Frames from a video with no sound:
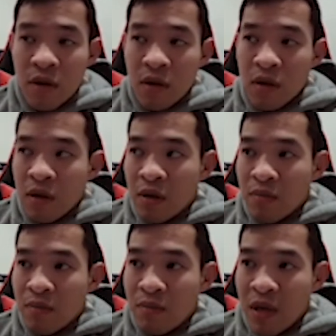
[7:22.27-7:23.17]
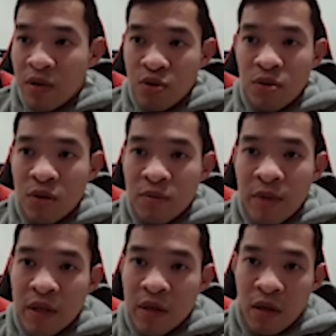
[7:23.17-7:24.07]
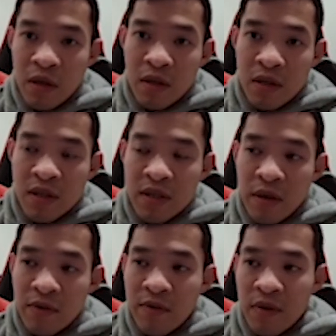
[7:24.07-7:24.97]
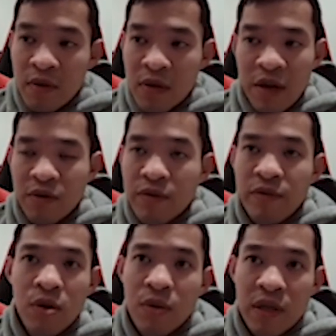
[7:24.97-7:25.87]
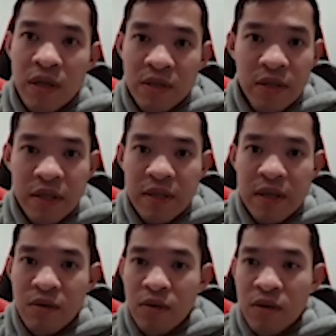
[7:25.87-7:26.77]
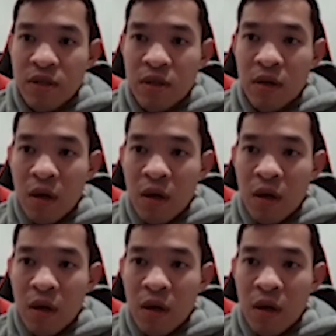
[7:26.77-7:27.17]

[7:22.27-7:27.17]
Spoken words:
Like make it shorter. Make it like instead of, I don't even know what it is to get to Town Hall 13.